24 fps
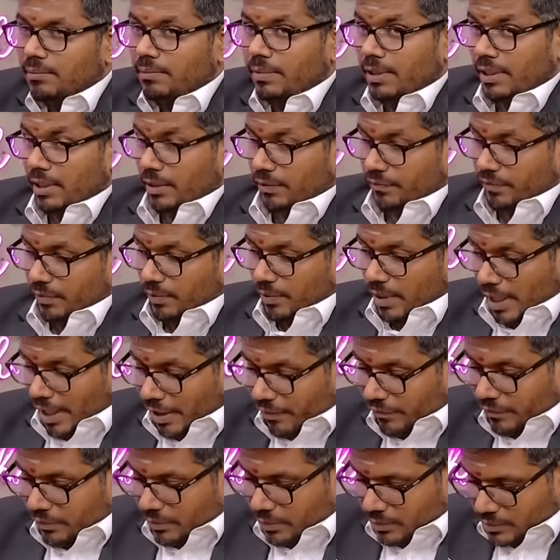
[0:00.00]
but if you
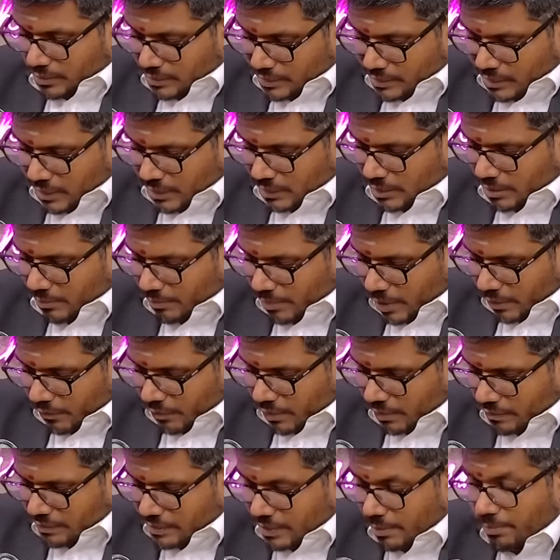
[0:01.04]
have to seek the
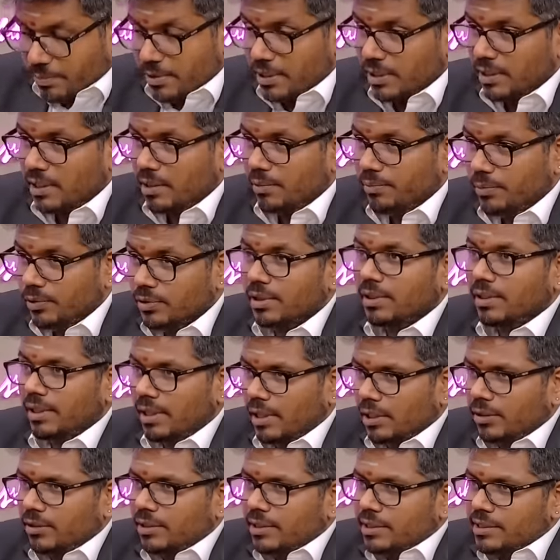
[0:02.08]
benefit of separate communal
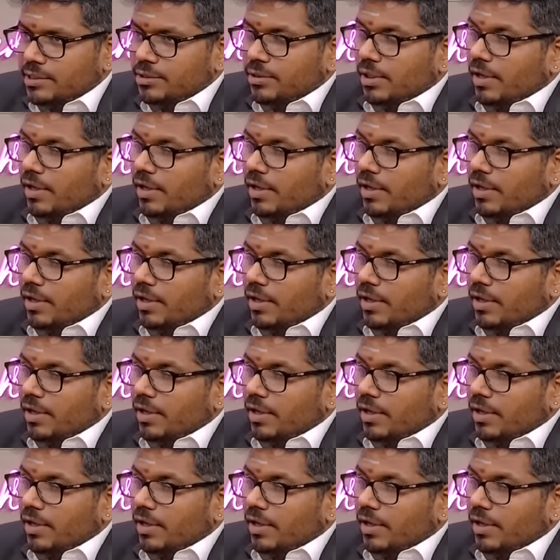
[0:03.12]
electorates,